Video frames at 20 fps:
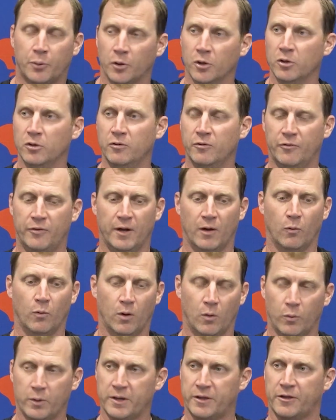prove that
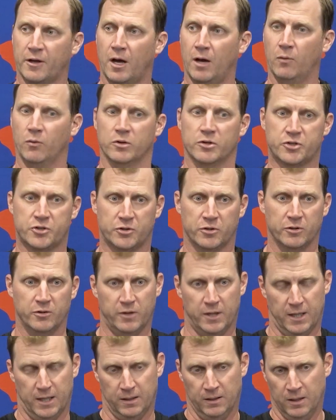what we thought was true,
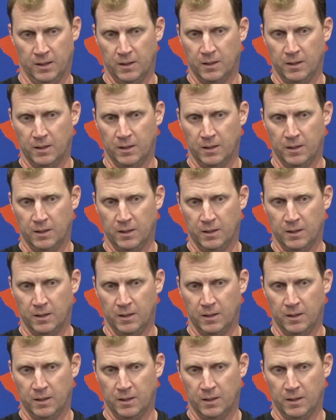that